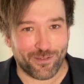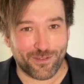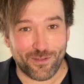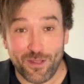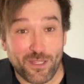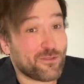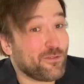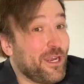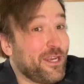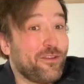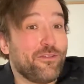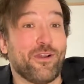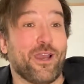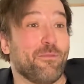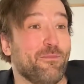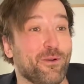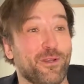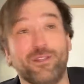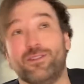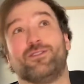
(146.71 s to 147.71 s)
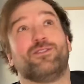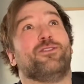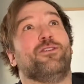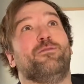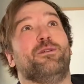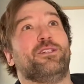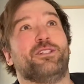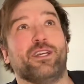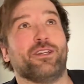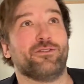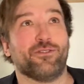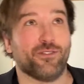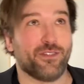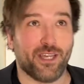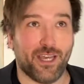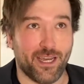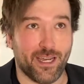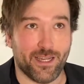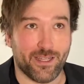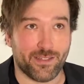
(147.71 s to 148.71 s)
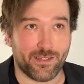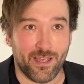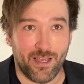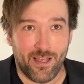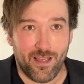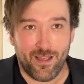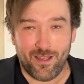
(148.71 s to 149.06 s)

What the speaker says: So that's what I do. I put in so much exercise,